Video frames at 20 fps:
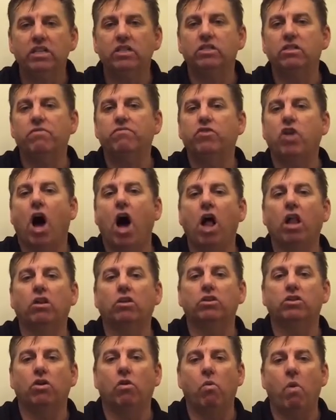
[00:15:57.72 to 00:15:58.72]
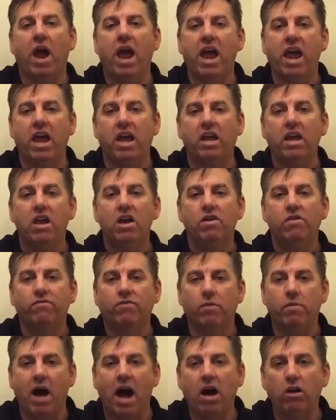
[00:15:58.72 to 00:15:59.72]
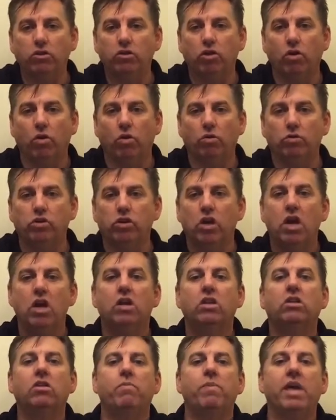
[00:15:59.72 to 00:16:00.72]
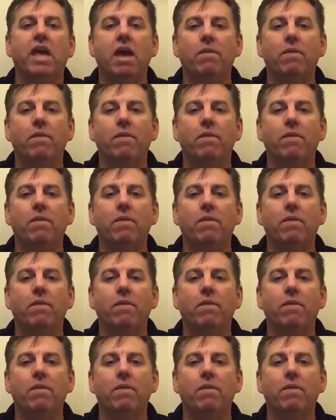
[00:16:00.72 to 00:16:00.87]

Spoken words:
of dollars away from households to be